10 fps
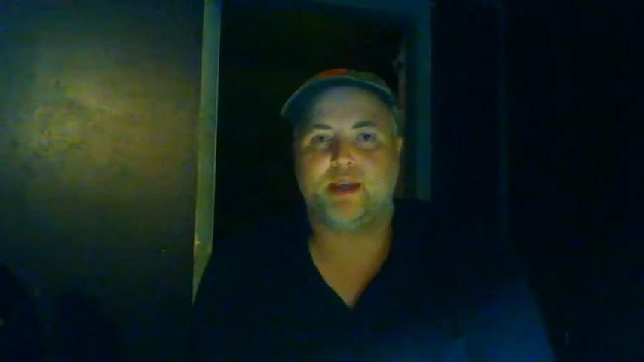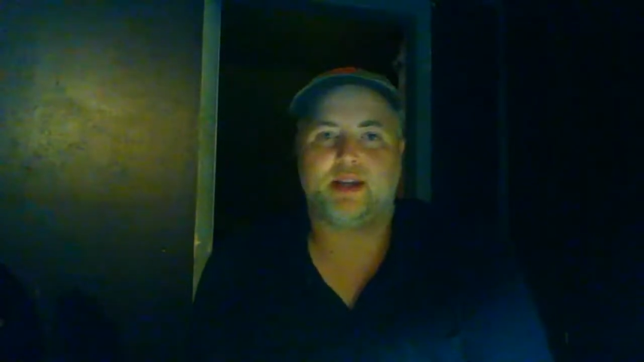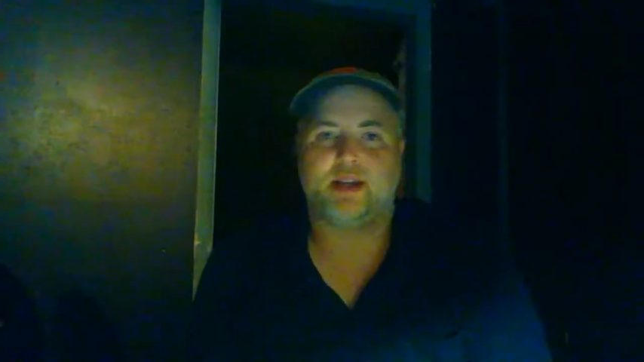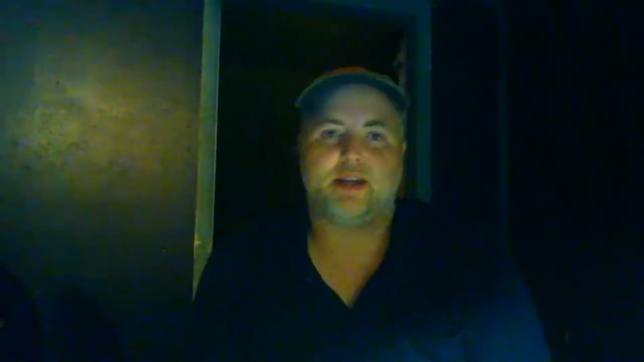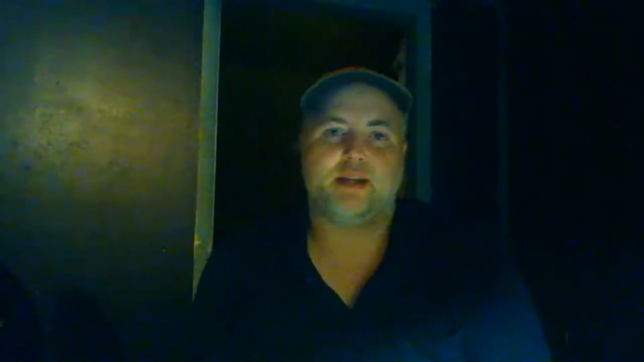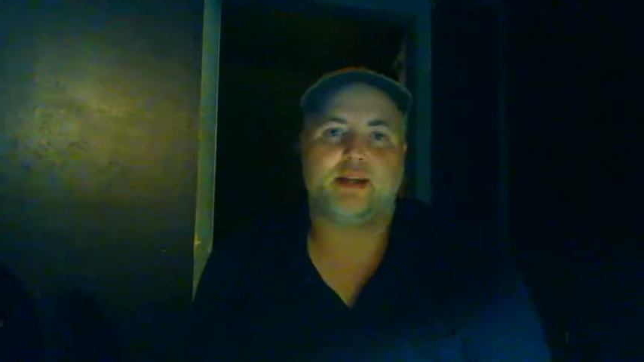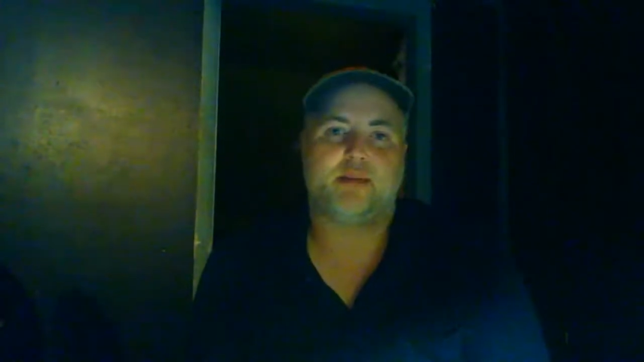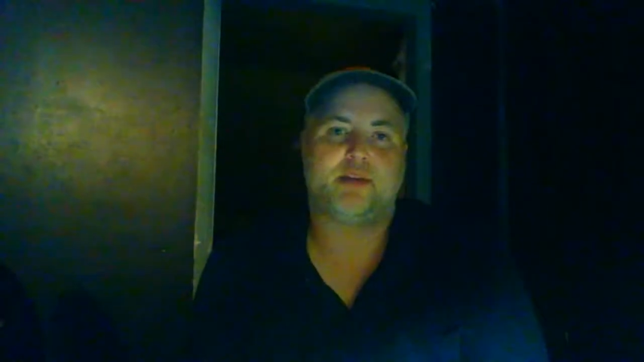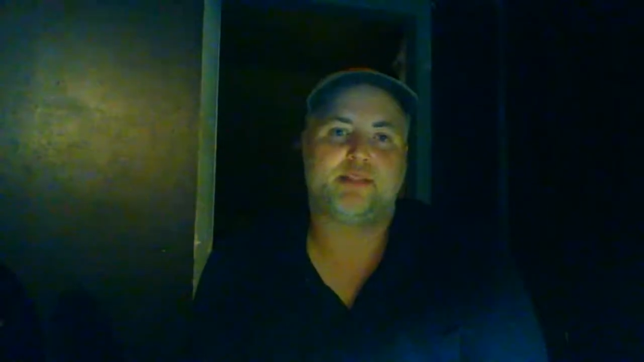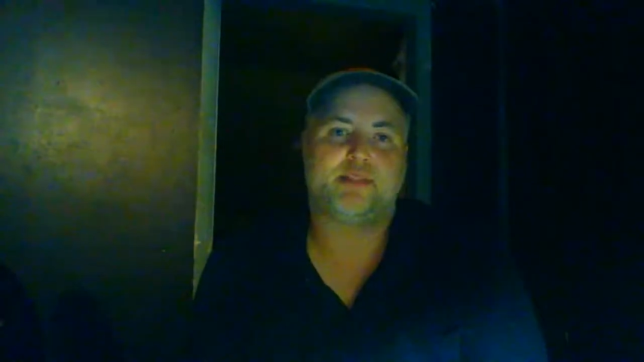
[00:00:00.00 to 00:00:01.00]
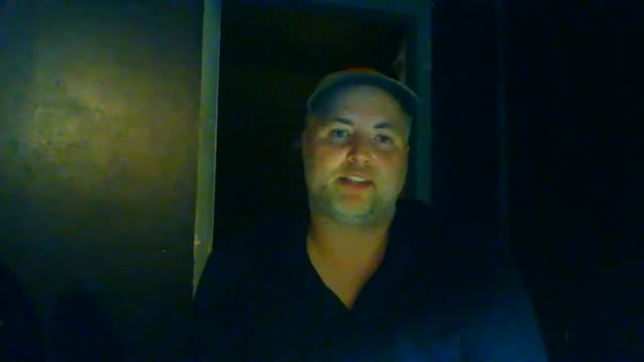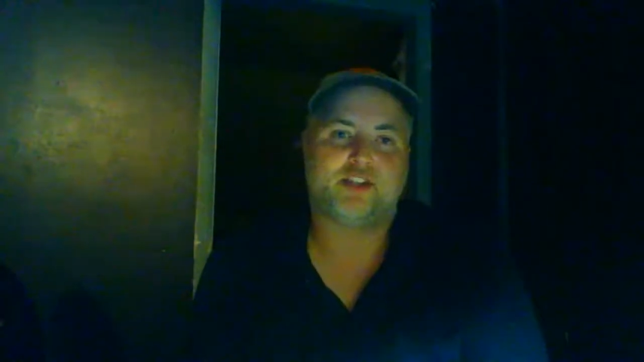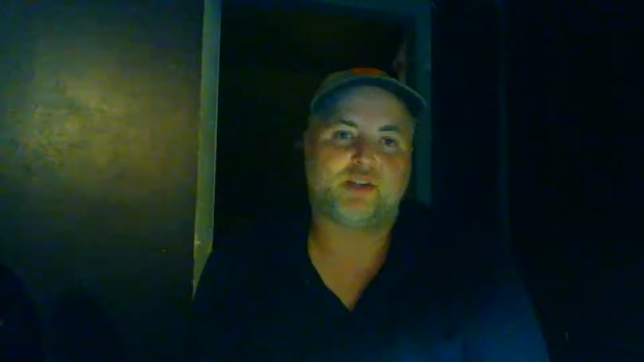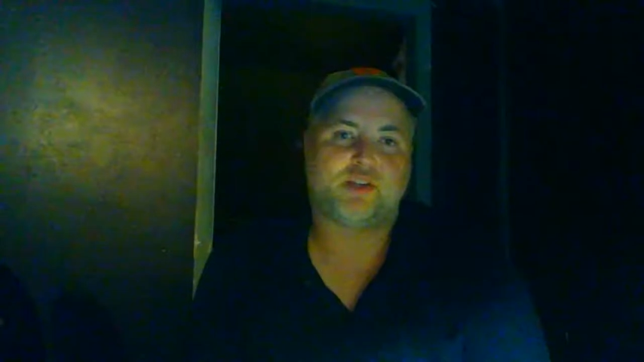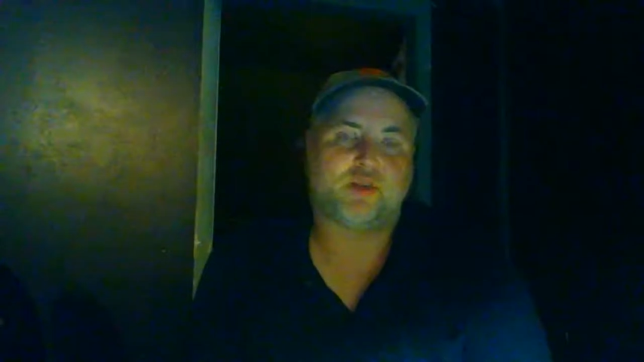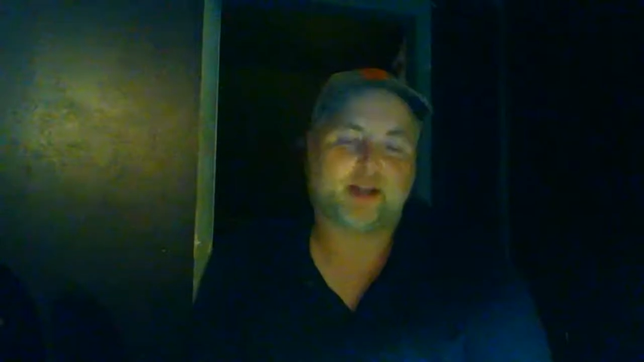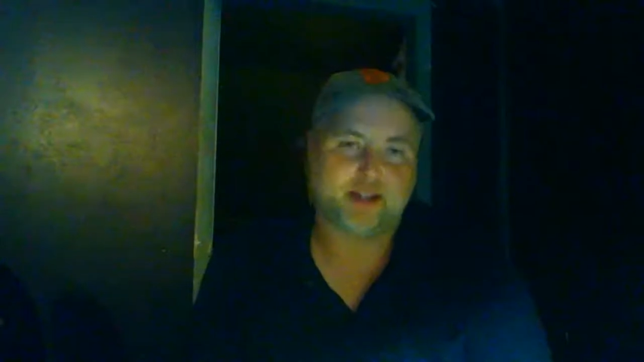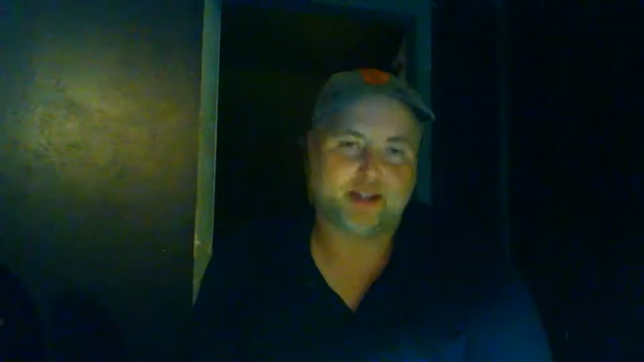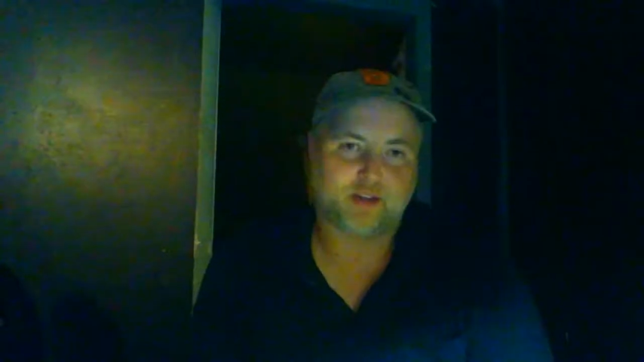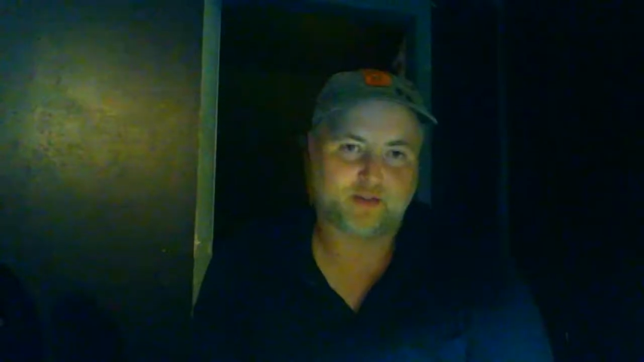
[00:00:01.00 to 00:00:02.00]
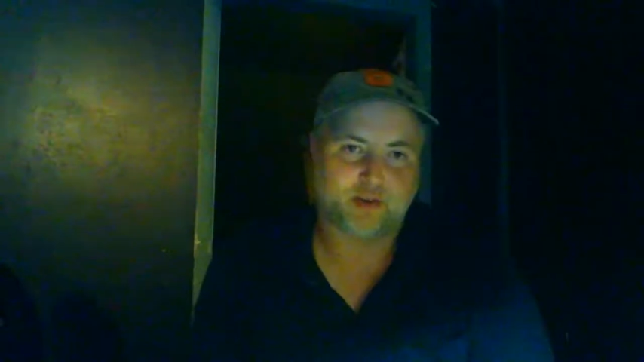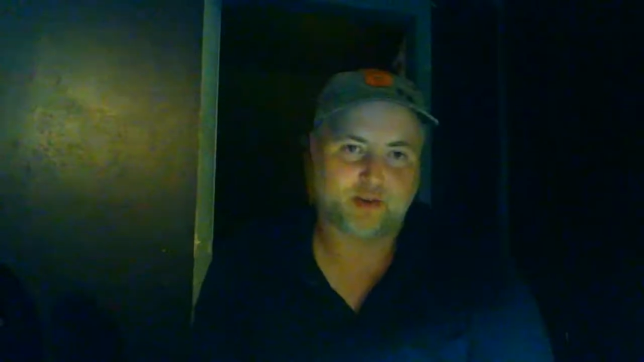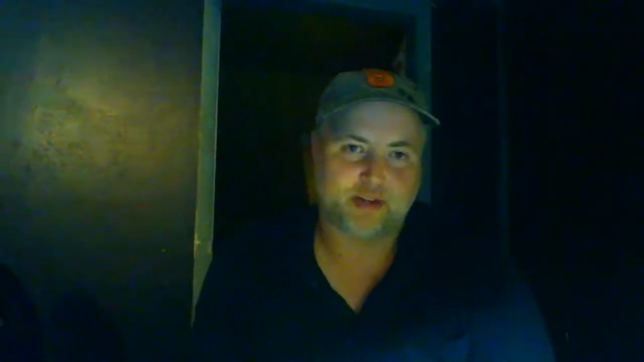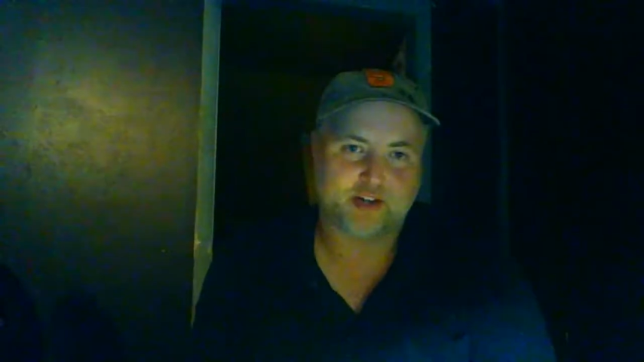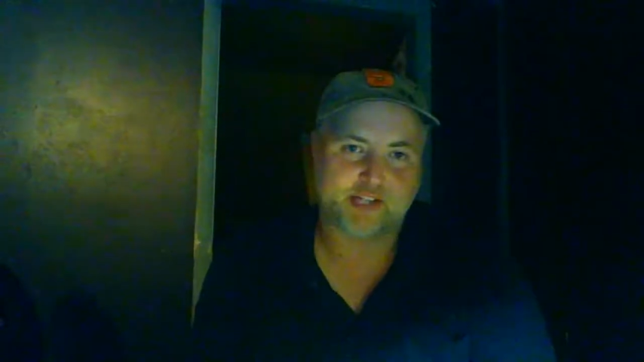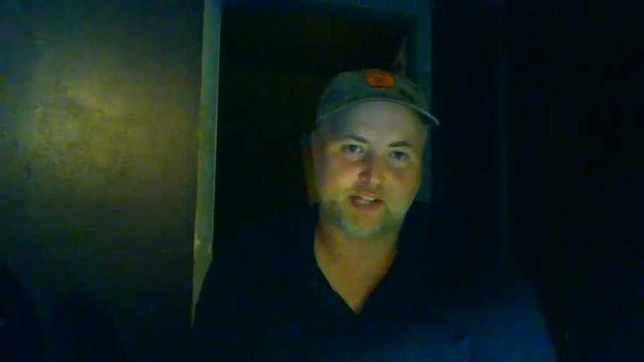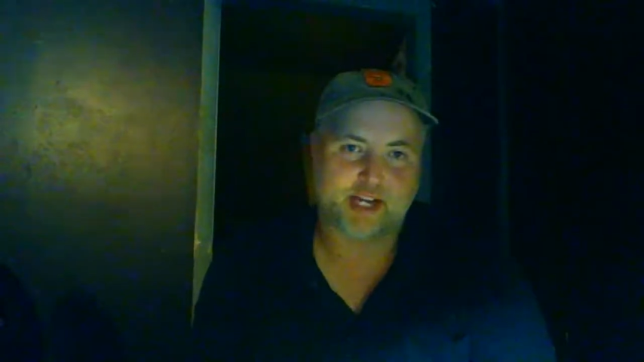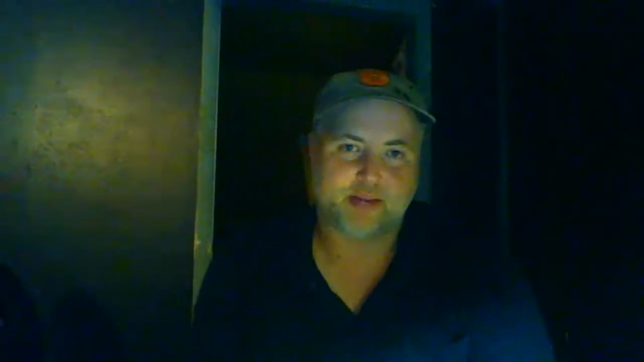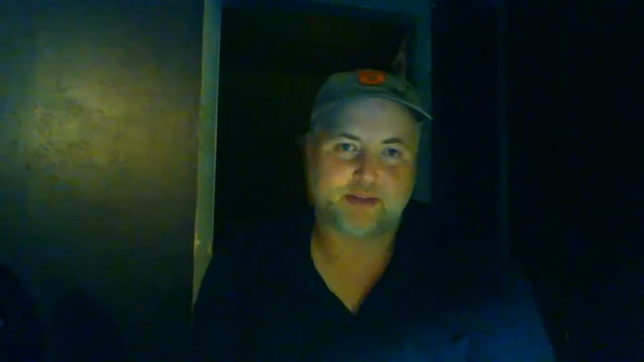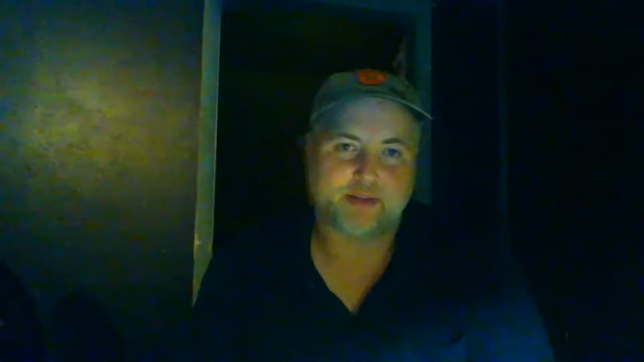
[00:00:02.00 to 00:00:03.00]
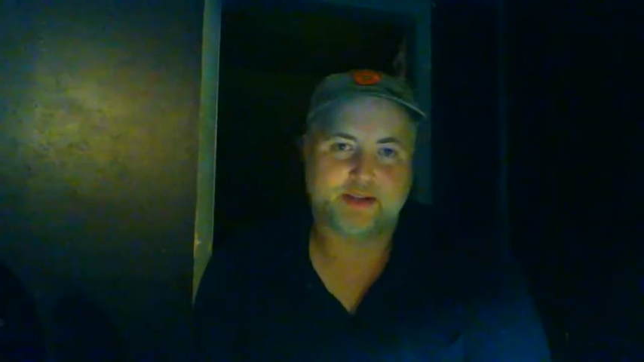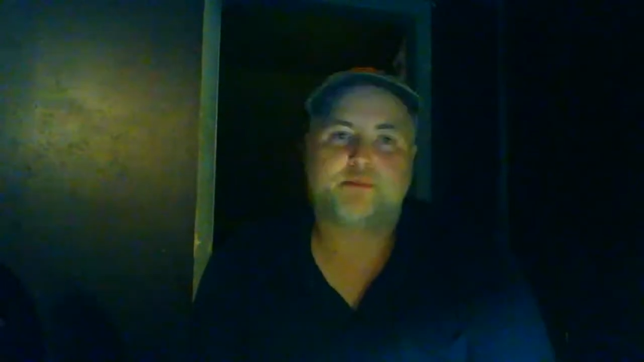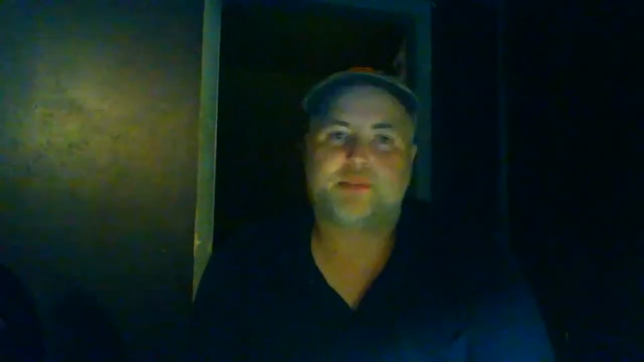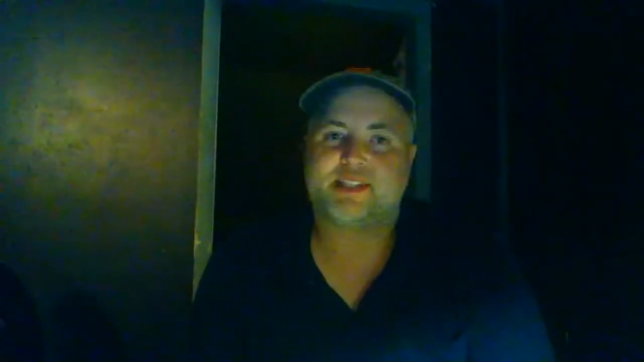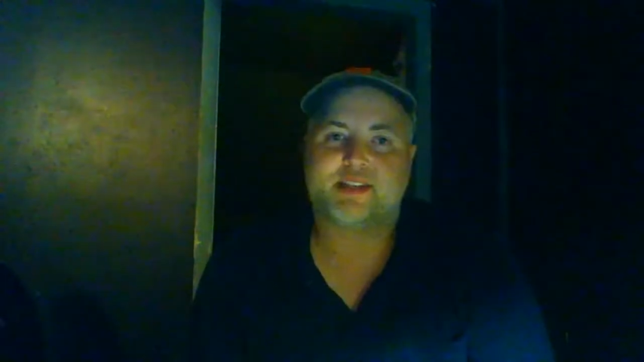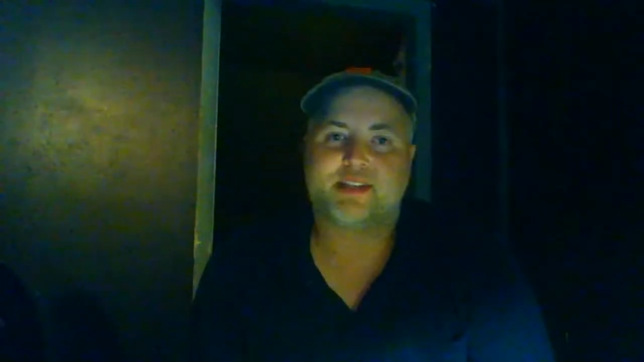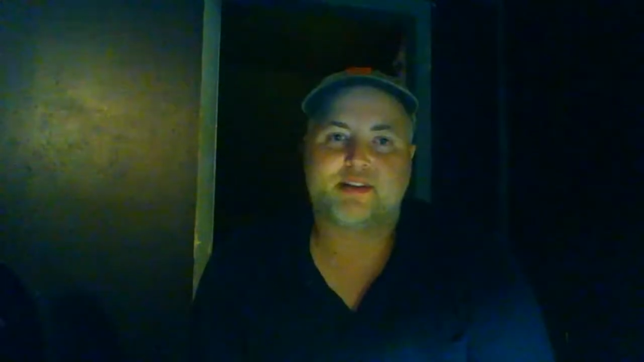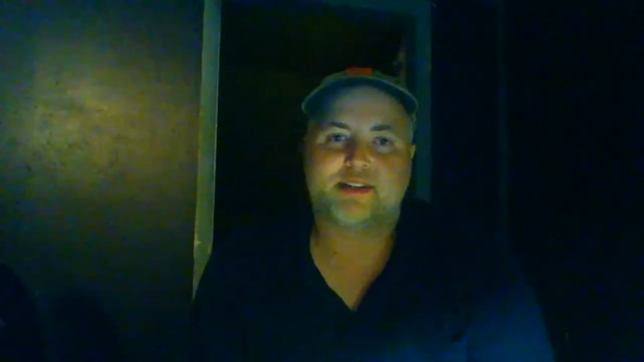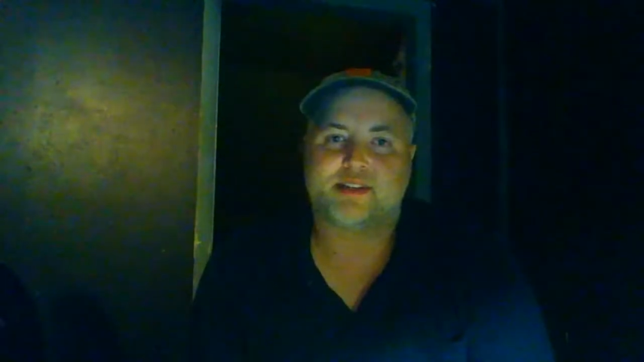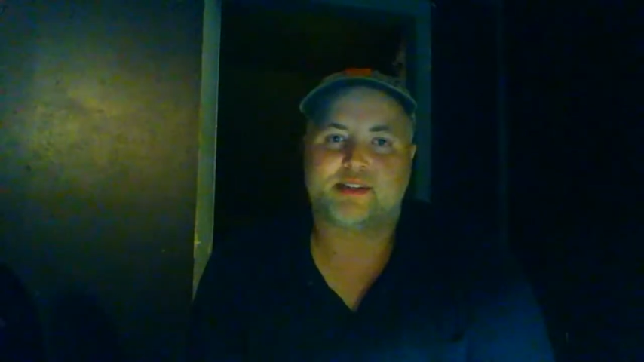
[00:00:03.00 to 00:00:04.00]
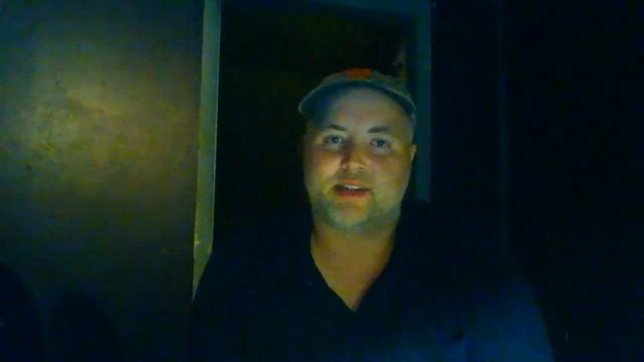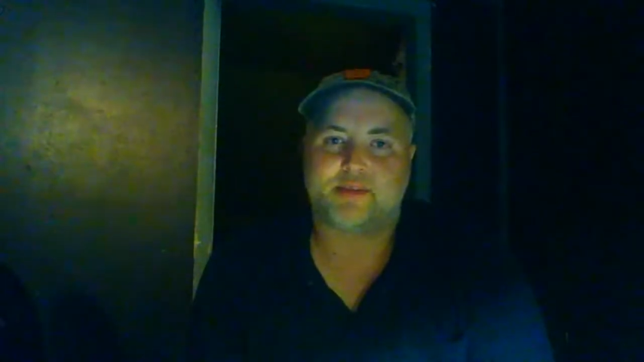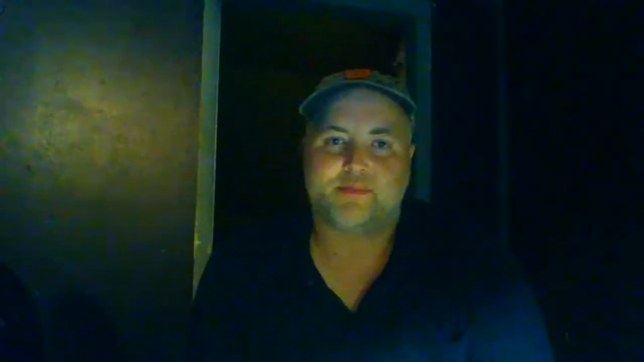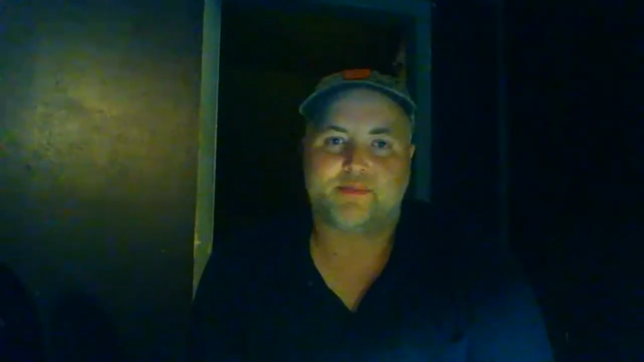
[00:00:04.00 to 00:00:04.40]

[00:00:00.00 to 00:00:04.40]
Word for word: And I'm in a position where I can look for a better job. But seriously,